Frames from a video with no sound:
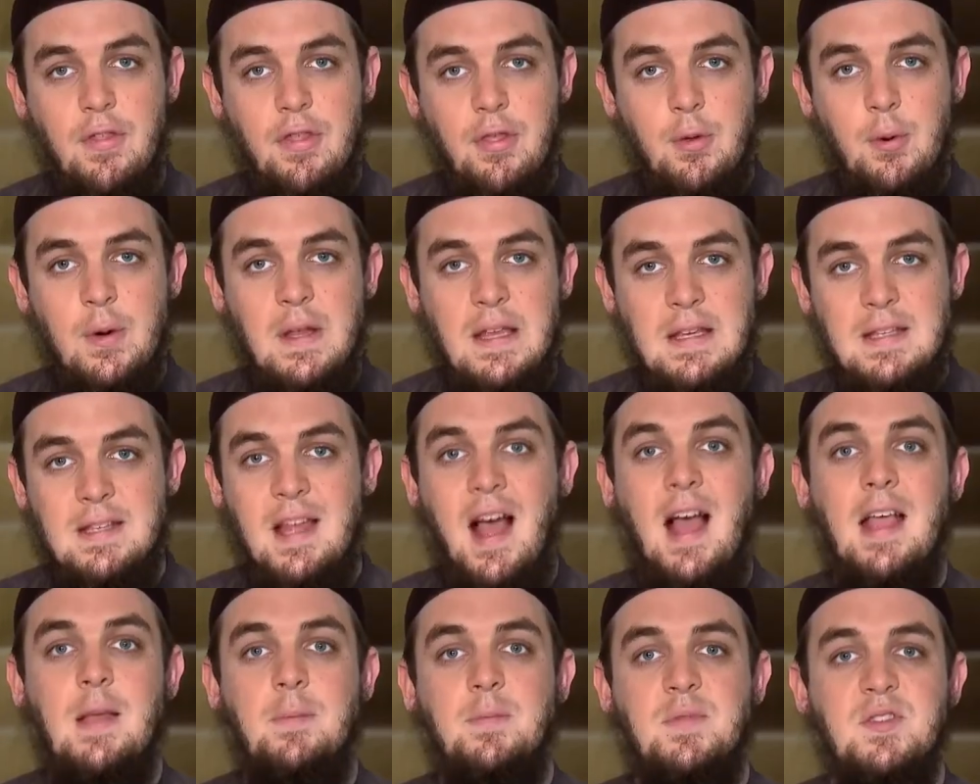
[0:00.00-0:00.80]
three
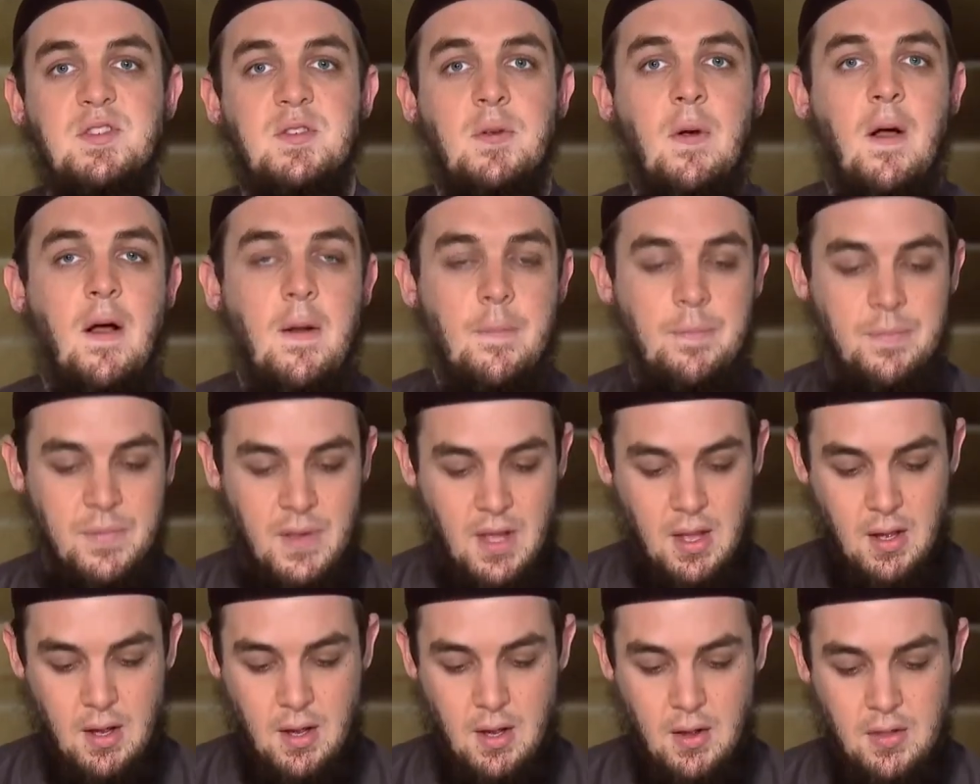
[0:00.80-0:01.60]
types.
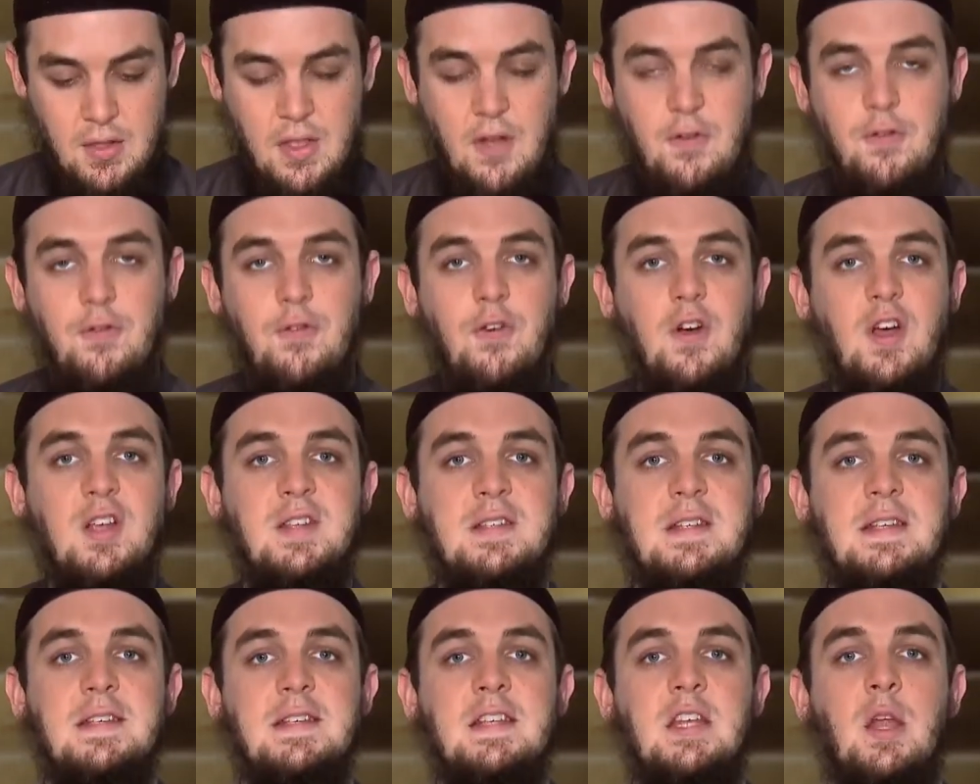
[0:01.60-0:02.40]
The
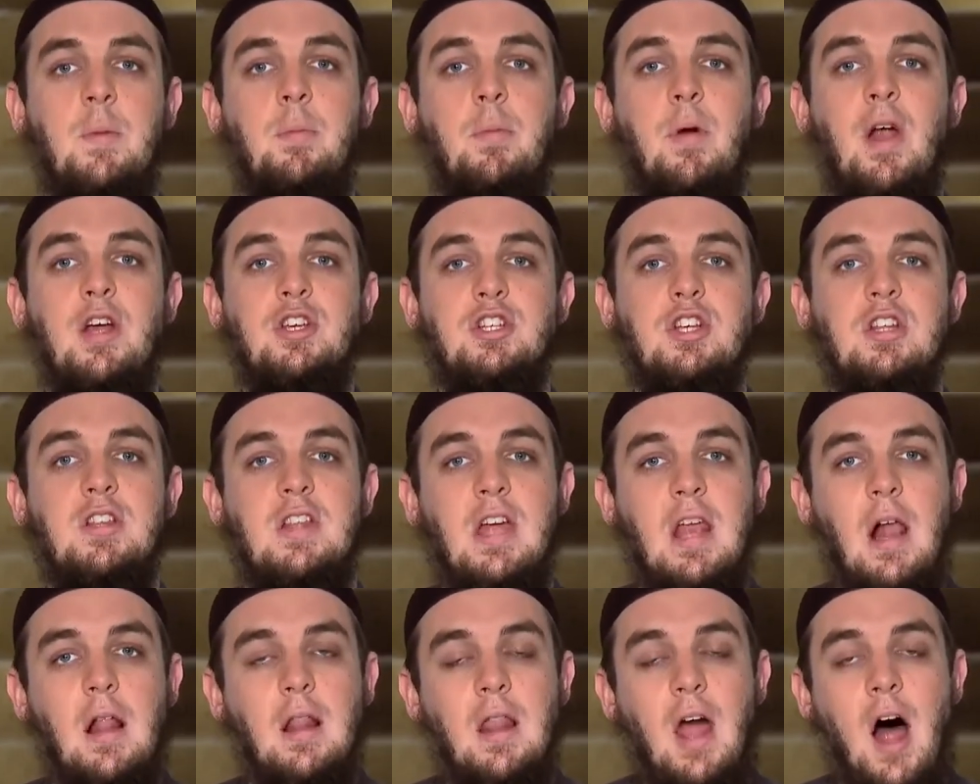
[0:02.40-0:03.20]
first is an oppression that
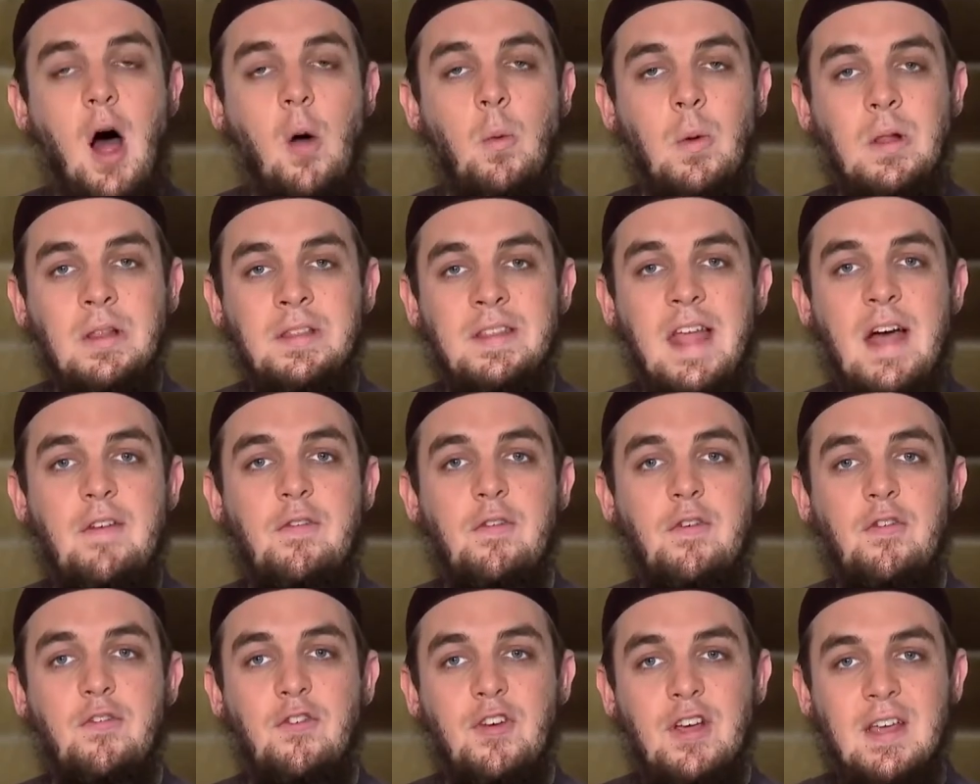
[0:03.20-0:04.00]
Allah will
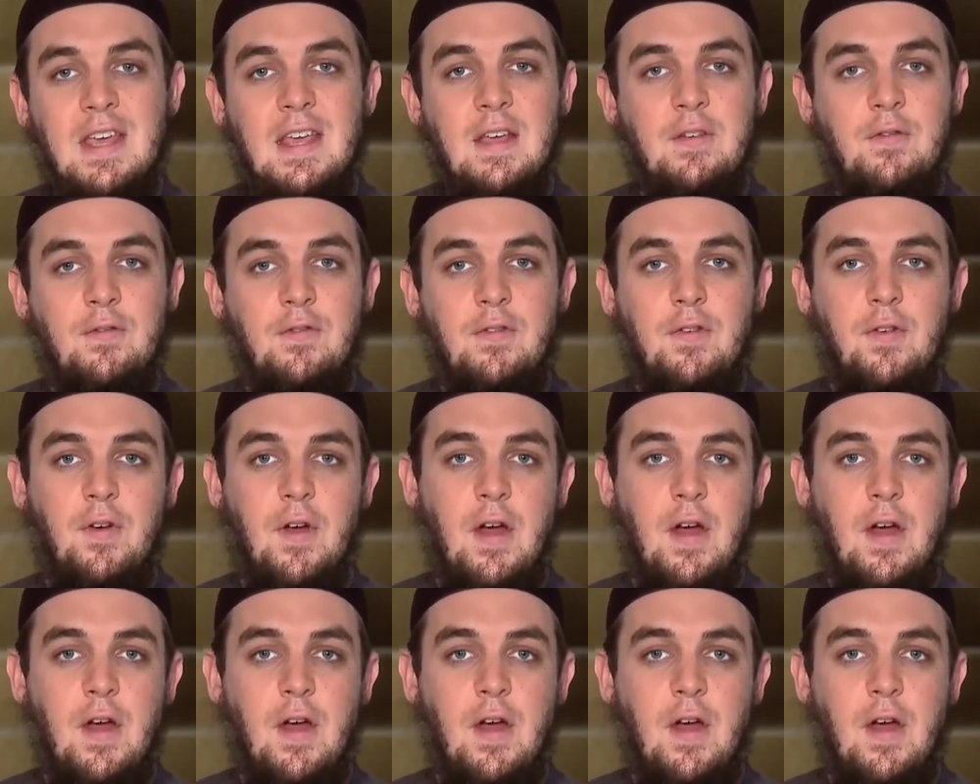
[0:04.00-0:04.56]
never forgive.